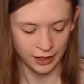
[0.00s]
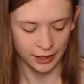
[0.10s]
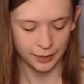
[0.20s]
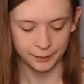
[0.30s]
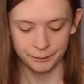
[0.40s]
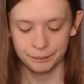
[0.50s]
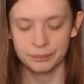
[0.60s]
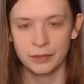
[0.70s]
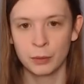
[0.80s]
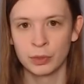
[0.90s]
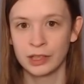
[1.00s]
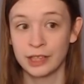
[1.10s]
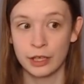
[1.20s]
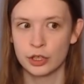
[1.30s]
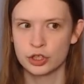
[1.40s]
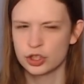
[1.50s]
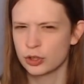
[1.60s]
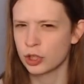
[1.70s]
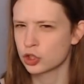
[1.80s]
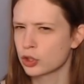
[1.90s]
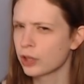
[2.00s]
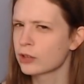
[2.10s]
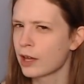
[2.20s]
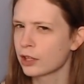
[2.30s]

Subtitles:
We're not like strict